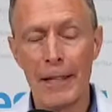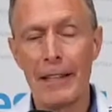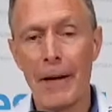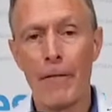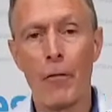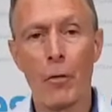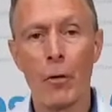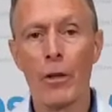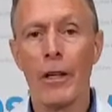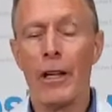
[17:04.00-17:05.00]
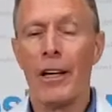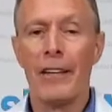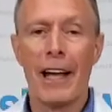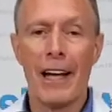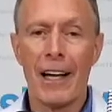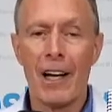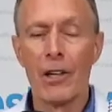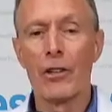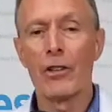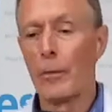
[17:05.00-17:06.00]
day 4, that
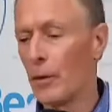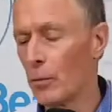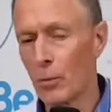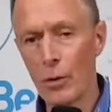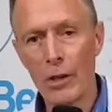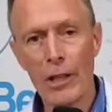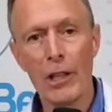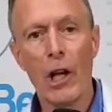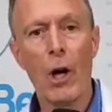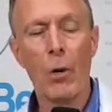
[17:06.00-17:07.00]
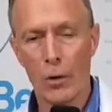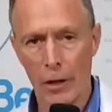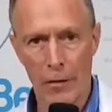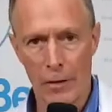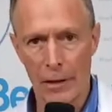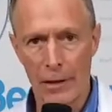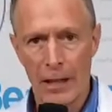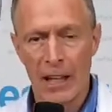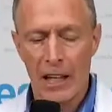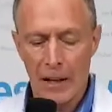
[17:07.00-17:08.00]
hunger should be really low or nothing.
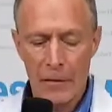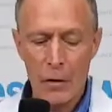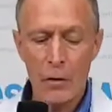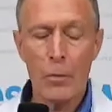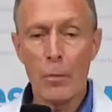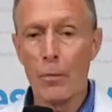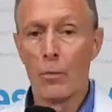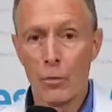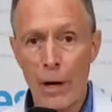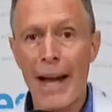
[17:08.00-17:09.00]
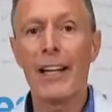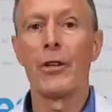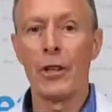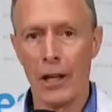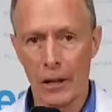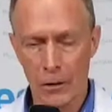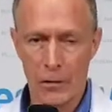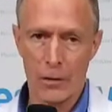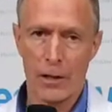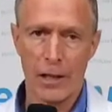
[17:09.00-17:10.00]
If you rank your hunger
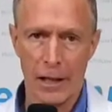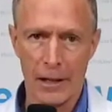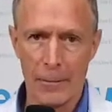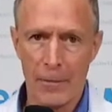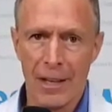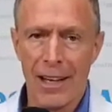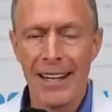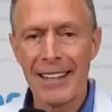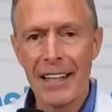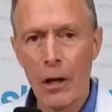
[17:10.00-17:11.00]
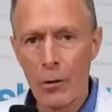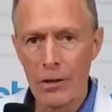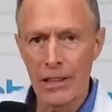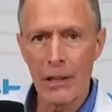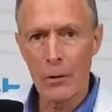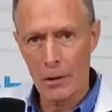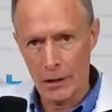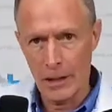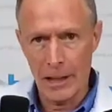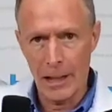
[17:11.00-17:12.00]
through the day on a scale of 0 to
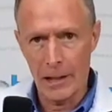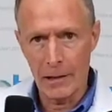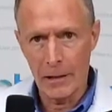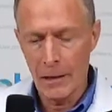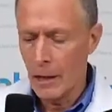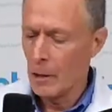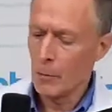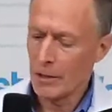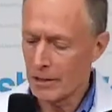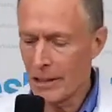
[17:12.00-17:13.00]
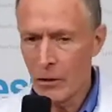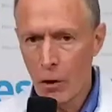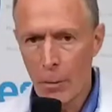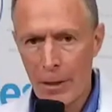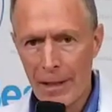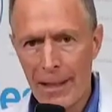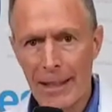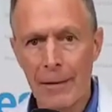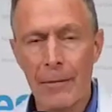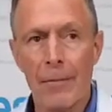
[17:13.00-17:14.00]
10, with 0
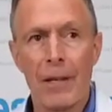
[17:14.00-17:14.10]
being